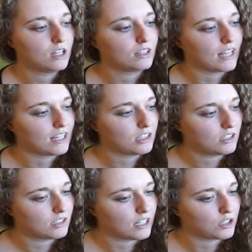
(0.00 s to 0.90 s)

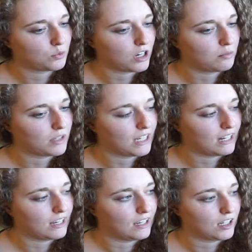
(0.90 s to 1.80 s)
That's that's what I'm
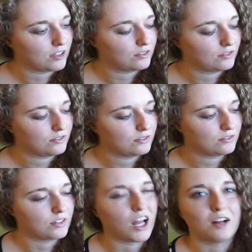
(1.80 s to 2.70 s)
getting
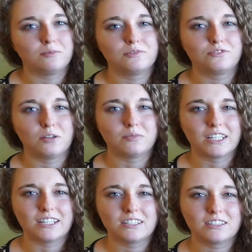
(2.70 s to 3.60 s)
um, from
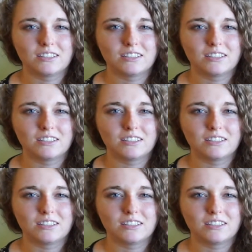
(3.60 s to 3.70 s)
this.